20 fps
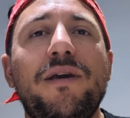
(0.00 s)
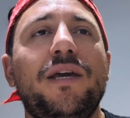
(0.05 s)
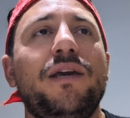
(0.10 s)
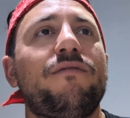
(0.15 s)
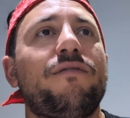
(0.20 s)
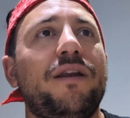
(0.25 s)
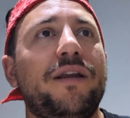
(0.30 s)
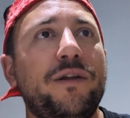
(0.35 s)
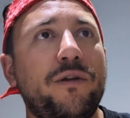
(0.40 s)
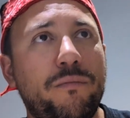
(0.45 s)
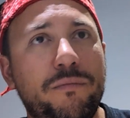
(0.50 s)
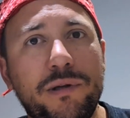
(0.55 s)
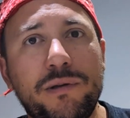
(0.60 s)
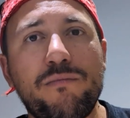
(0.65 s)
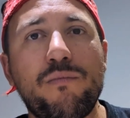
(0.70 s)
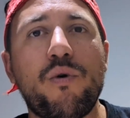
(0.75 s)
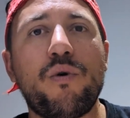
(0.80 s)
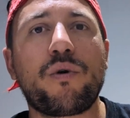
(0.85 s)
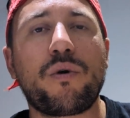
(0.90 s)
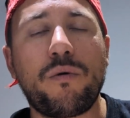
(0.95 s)
give a little bit
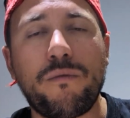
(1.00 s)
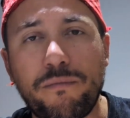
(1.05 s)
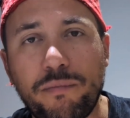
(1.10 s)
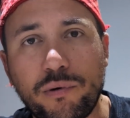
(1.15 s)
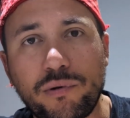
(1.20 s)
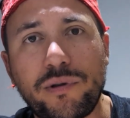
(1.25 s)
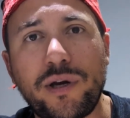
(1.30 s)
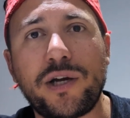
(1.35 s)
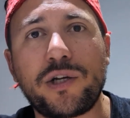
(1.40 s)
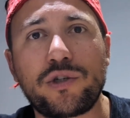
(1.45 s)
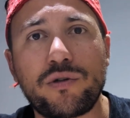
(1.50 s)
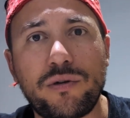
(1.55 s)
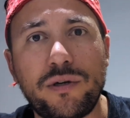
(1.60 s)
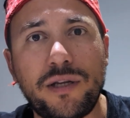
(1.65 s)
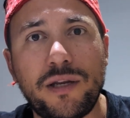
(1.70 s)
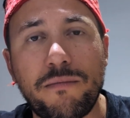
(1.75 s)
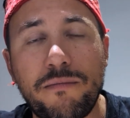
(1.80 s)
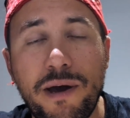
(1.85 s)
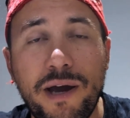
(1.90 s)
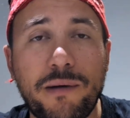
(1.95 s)
more of protection
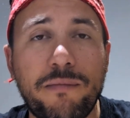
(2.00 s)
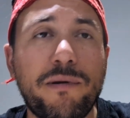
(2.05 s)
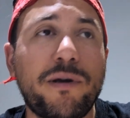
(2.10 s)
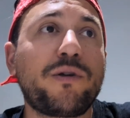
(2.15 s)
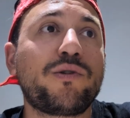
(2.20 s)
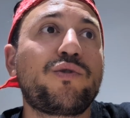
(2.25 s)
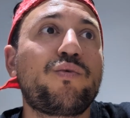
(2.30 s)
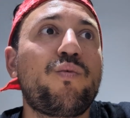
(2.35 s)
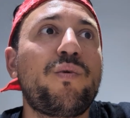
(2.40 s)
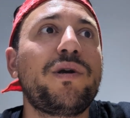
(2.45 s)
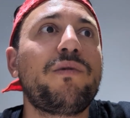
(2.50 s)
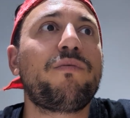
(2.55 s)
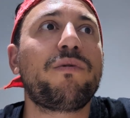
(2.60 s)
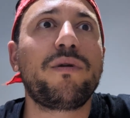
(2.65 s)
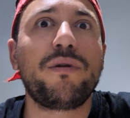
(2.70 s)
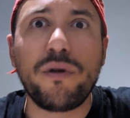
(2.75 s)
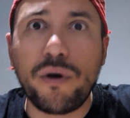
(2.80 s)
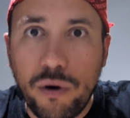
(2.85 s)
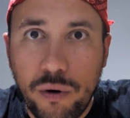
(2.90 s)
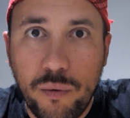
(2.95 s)
in the back, because we
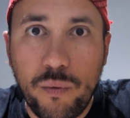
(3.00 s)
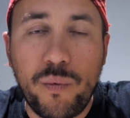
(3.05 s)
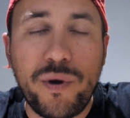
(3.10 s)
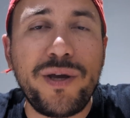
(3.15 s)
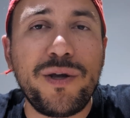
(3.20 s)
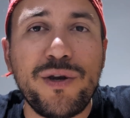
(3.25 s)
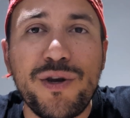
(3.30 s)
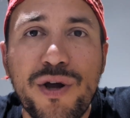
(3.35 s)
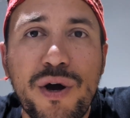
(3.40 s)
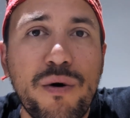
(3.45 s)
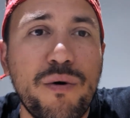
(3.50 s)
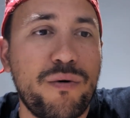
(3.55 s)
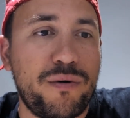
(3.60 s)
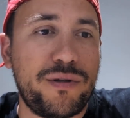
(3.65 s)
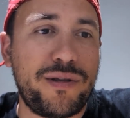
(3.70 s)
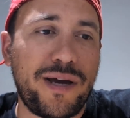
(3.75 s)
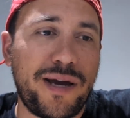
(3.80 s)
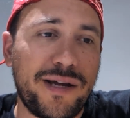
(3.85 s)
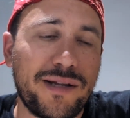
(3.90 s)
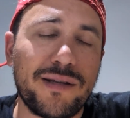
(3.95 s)
know
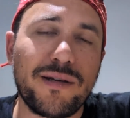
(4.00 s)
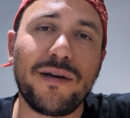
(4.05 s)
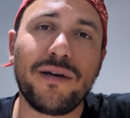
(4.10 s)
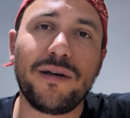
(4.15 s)
that